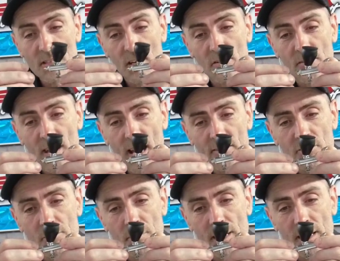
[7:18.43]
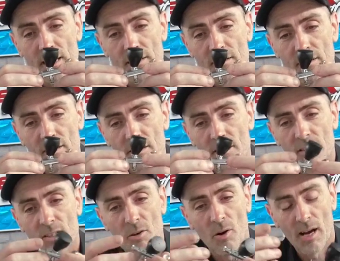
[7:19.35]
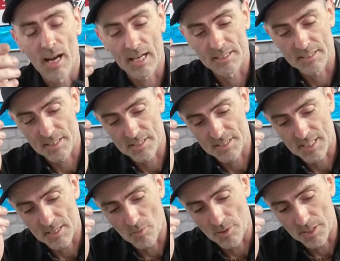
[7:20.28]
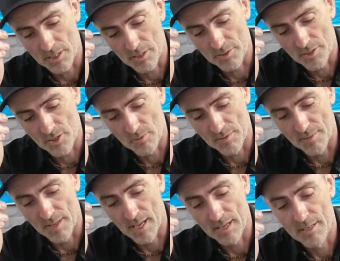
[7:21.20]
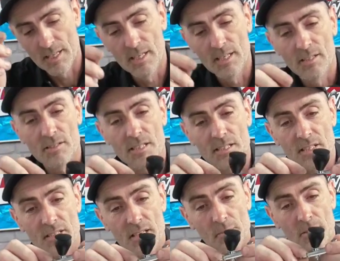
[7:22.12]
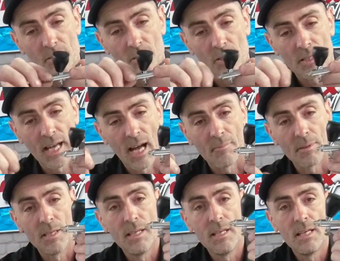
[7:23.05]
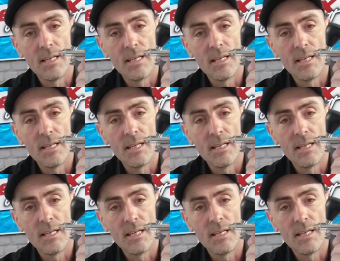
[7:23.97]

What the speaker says: So that would be quite handy to see what you could do with that, because it's a similar sort of cap.